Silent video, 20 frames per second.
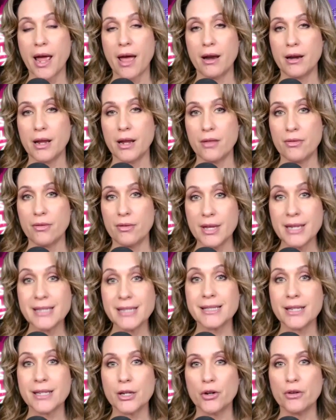And in
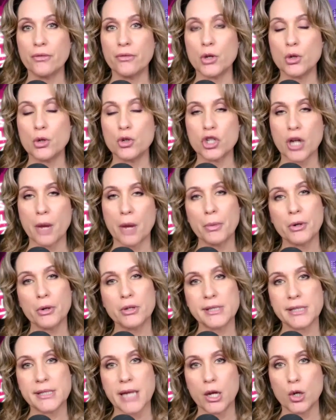this interview,
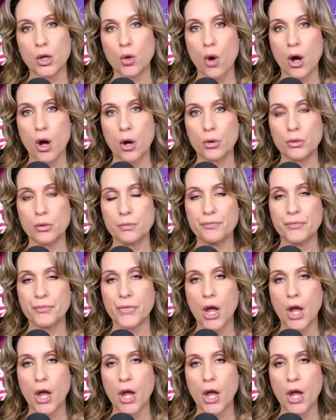Sheppard said, quote,